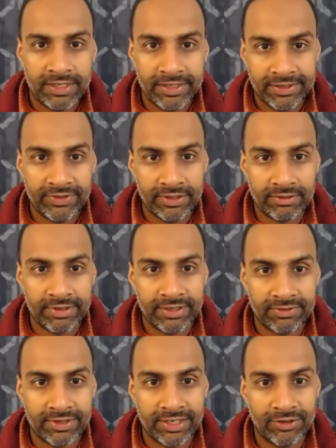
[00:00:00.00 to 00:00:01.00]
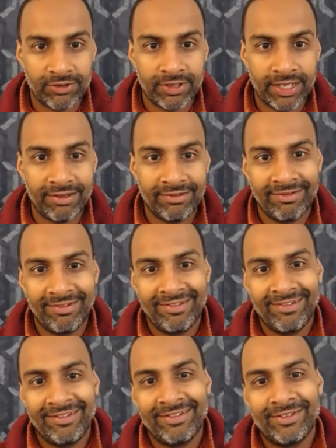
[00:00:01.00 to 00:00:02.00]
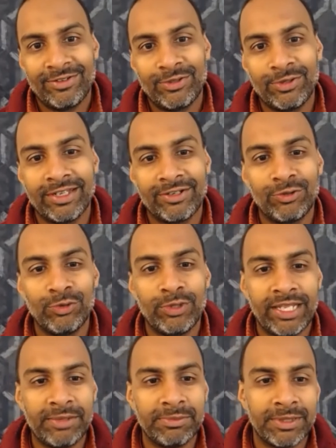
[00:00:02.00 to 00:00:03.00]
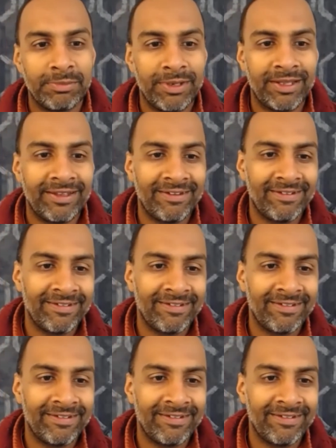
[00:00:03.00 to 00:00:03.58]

AFL Grand Final, okay? So now two teams are playing.